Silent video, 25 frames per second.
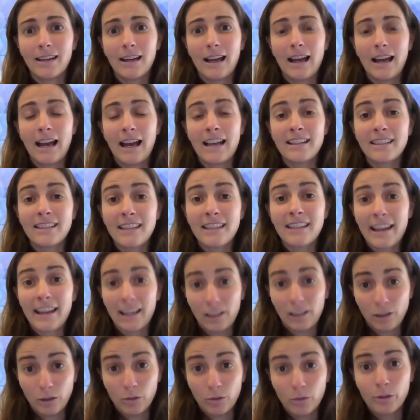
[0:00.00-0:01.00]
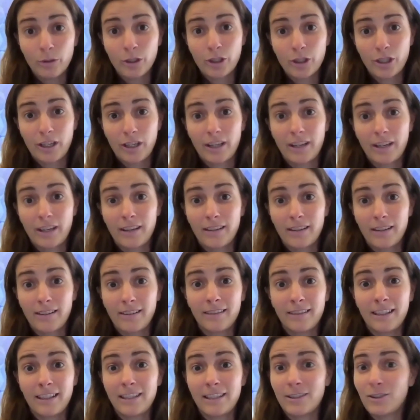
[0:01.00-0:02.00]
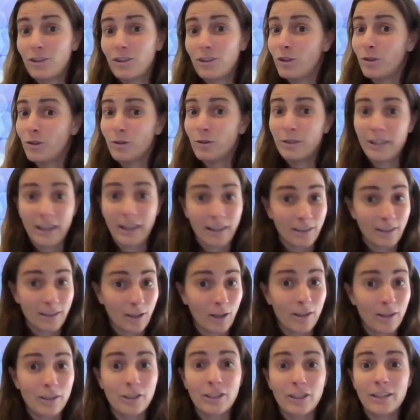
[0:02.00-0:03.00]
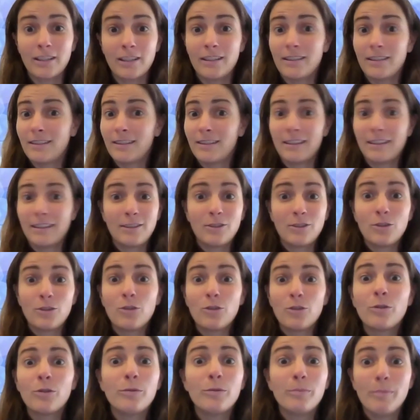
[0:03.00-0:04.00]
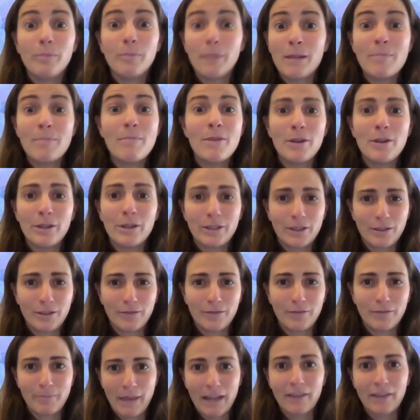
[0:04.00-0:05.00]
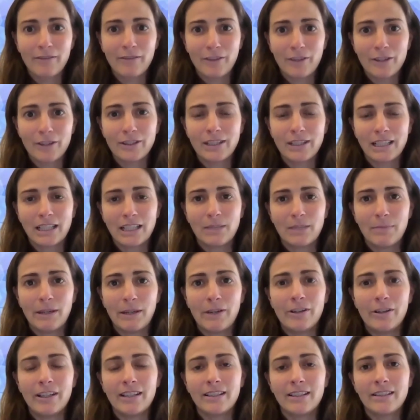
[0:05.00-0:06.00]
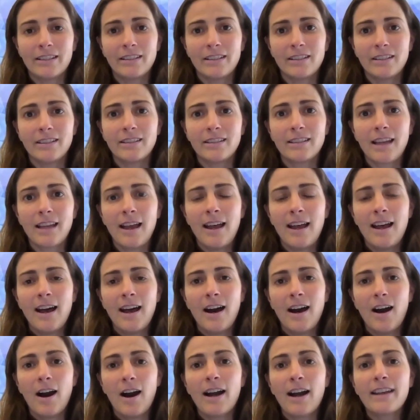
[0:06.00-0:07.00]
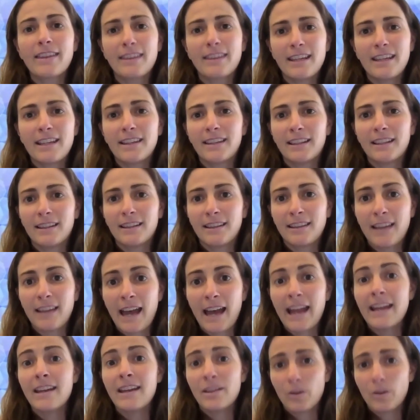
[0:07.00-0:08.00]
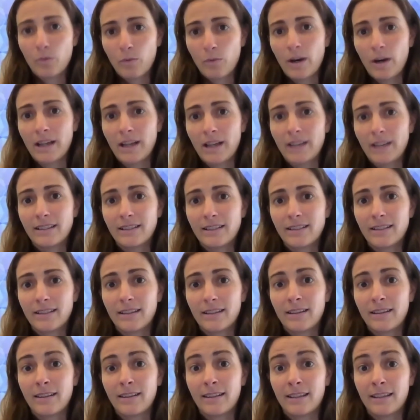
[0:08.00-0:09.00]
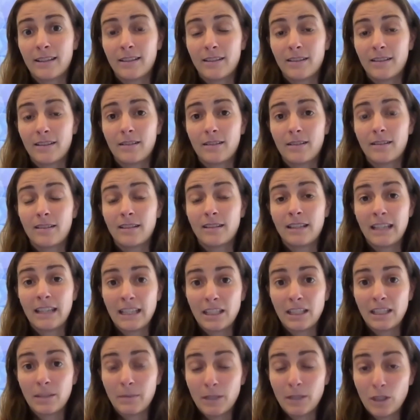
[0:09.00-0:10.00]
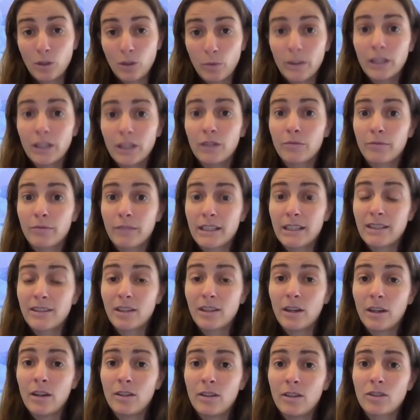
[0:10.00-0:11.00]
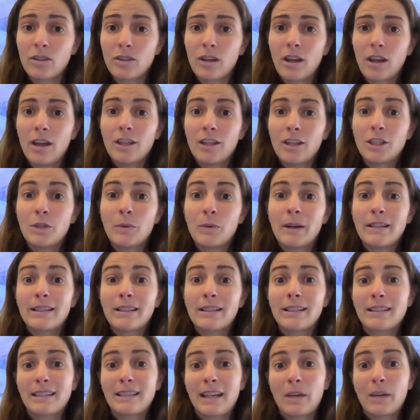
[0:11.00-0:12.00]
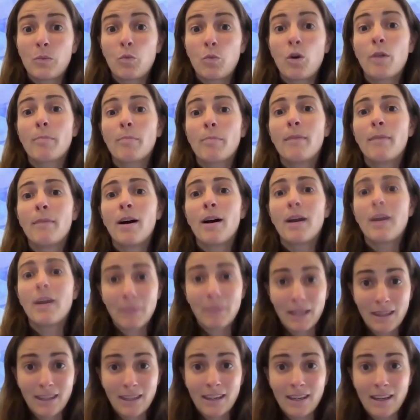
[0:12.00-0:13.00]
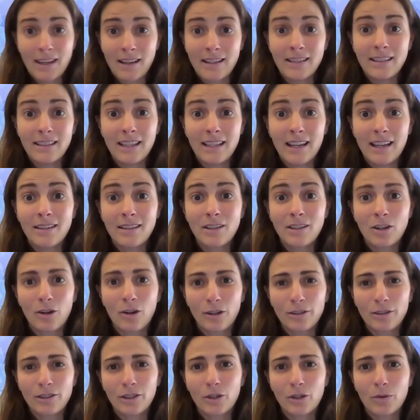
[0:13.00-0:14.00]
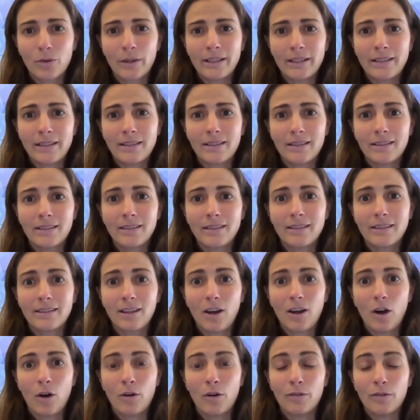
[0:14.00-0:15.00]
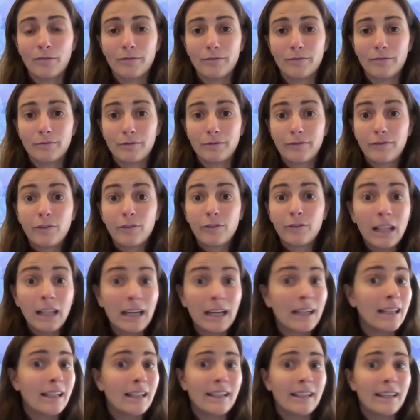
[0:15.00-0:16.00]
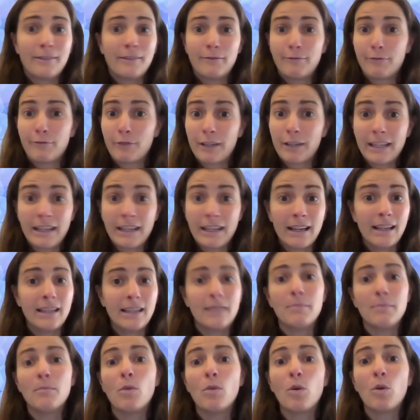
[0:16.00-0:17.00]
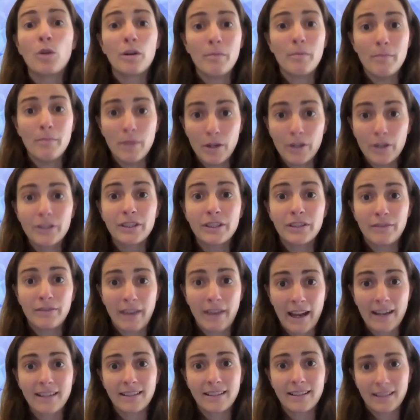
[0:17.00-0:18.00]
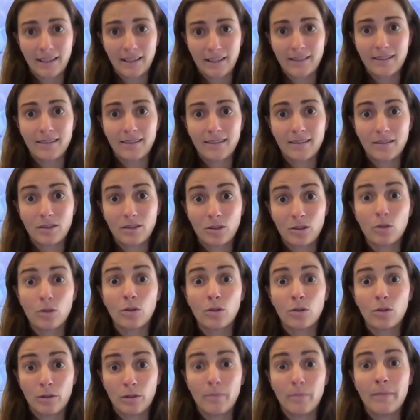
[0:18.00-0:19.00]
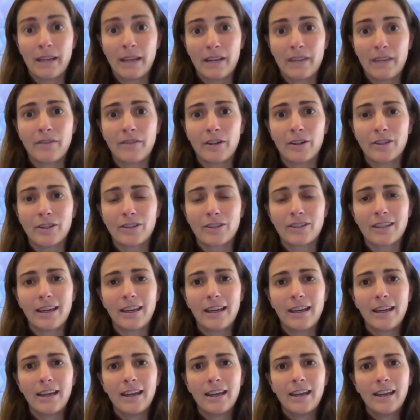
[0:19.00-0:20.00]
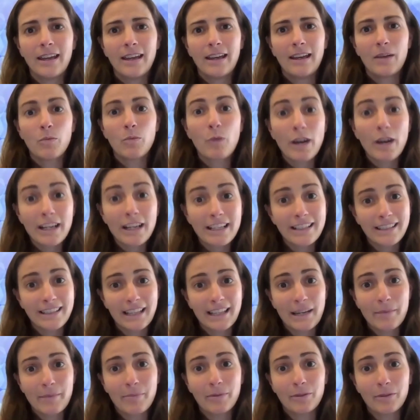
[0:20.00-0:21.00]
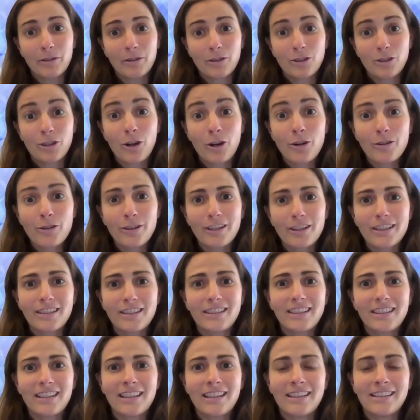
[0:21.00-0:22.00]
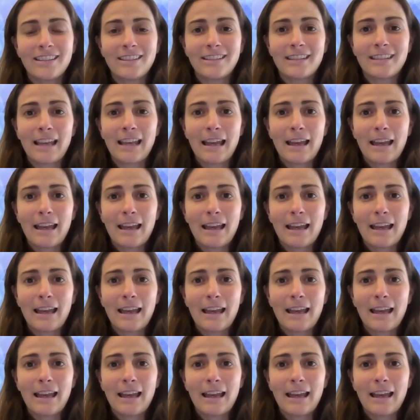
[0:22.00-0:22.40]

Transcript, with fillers: As they are launching these new technologies, these new immersive metaverse experiences, I think that they are the ones that need to be doing the research to understand what might be the unintended consequences of fuller and freer and more immersive access to the metaverse. And one example to show this is